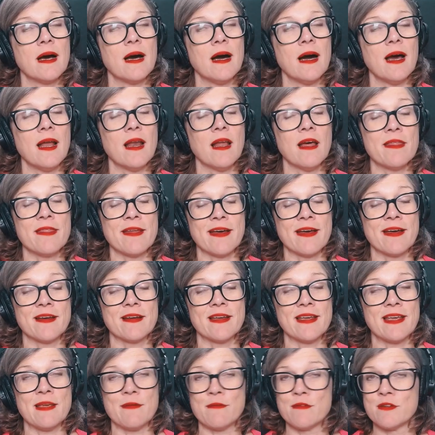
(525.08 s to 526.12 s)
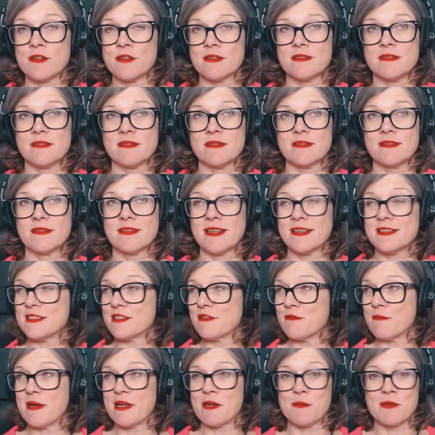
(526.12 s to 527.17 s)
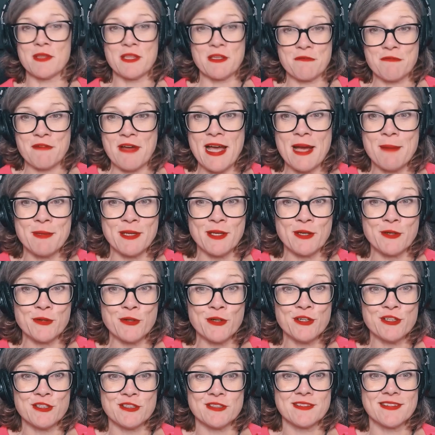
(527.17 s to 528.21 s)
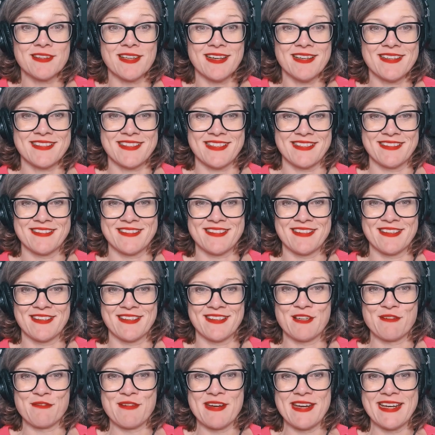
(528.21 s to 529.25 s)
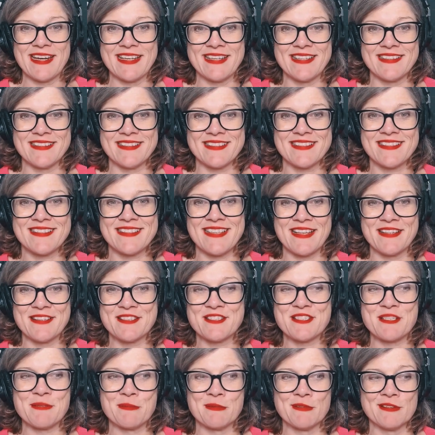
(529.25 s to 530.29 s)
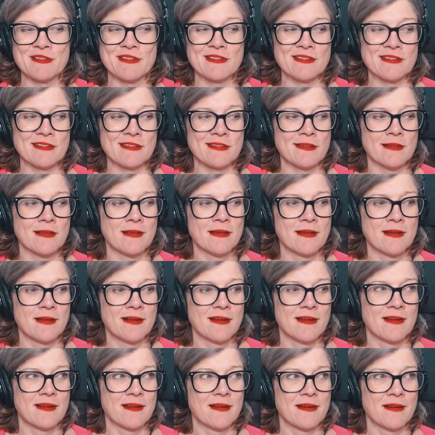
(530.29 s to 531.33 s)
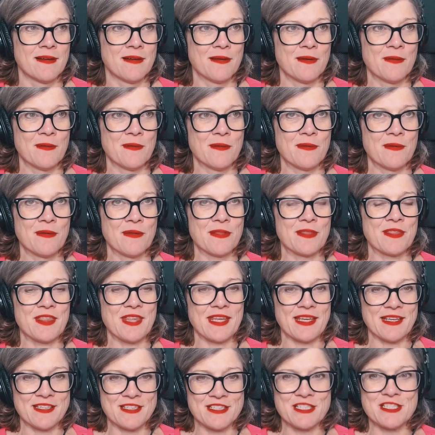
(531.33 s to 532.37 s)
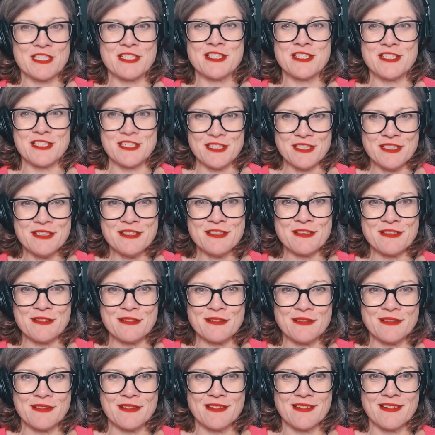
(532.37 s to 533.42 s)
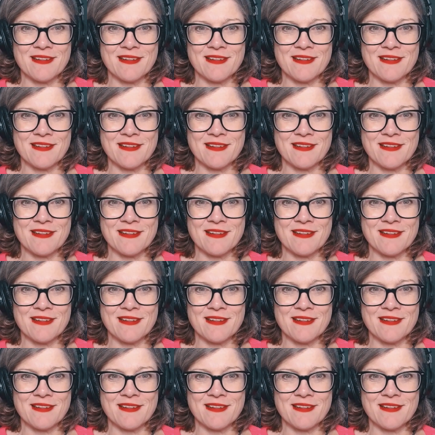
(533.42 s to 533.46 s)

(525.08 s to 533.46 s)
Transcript: I like that. Even that doesn't matter with your family or not. That sounds like a really sensible thing to do.